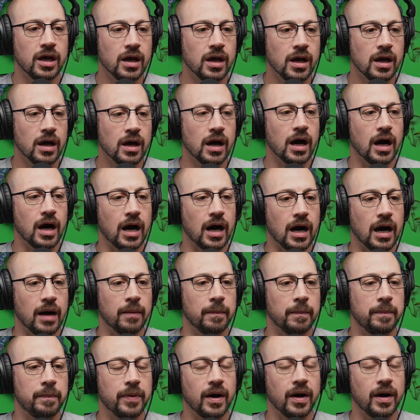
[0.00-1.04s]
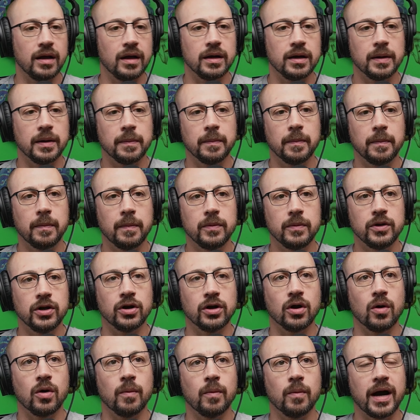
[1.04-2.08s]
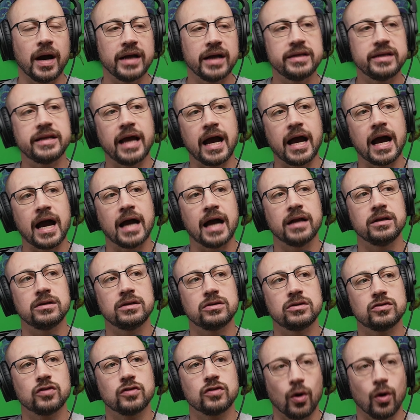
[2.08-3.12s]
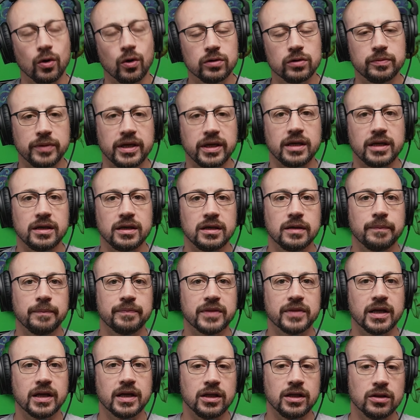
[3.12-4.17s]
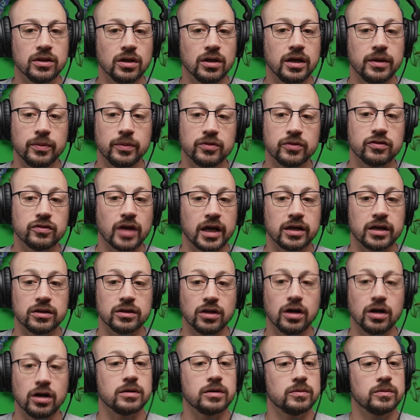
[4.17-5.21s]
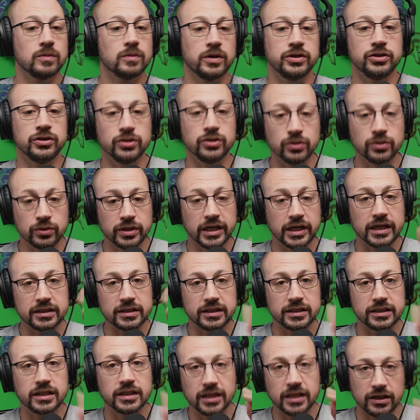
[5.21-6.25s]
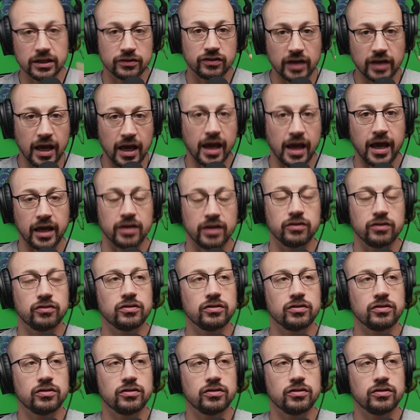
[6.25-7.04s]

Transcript: Um, but you know, my dad told me and he he was like, "Look, when you get to this age."